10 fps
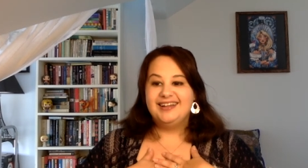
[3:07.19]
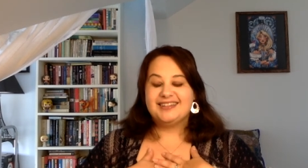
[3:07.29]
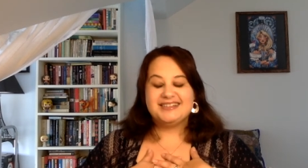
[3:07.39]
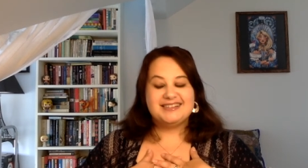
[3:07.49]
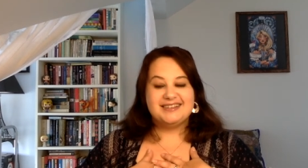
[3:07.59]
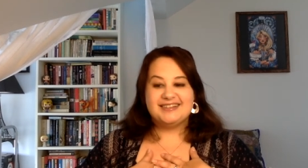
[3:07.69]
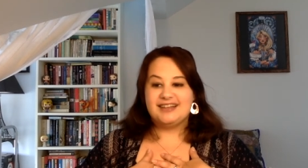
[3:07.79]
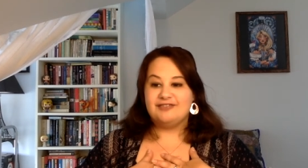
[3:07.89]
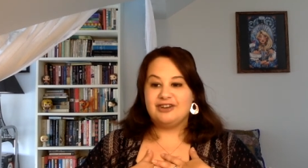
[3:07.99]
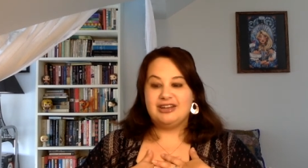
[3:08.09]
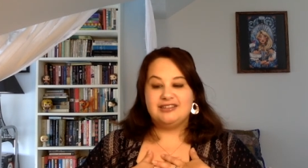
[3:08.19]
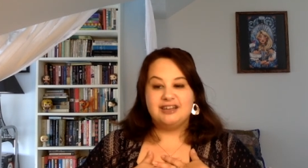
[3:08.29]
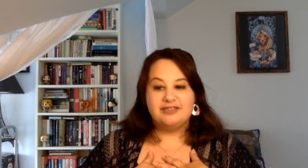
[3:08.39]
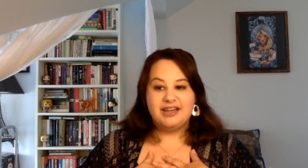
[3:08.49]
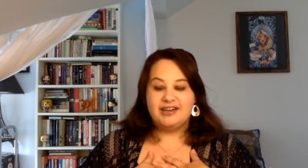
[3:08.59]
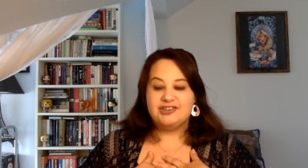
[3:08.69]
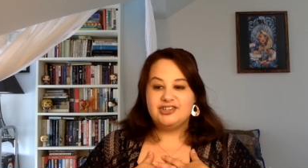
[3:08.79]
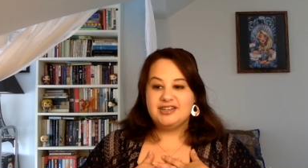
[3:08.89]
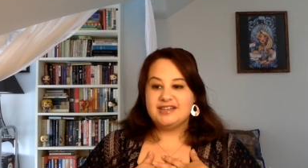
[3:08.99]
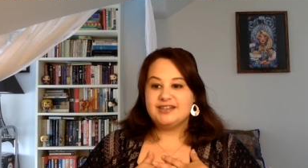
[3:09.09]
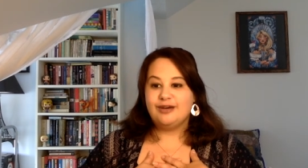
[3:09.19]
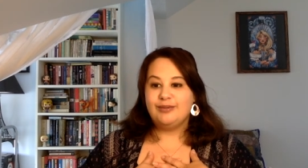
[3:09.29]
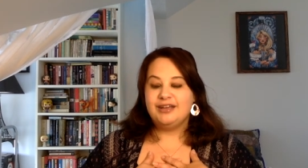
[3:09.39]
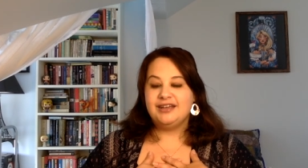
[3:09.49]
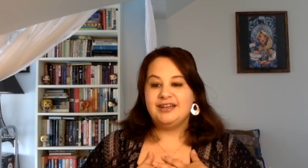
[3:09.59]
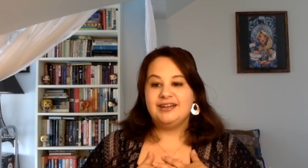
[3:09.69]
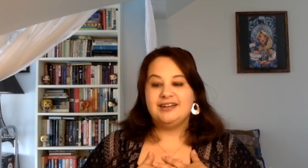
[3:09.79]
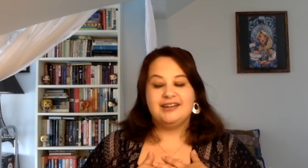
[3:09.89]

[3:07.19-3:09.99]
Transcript: this is a very loving energy that's coming in.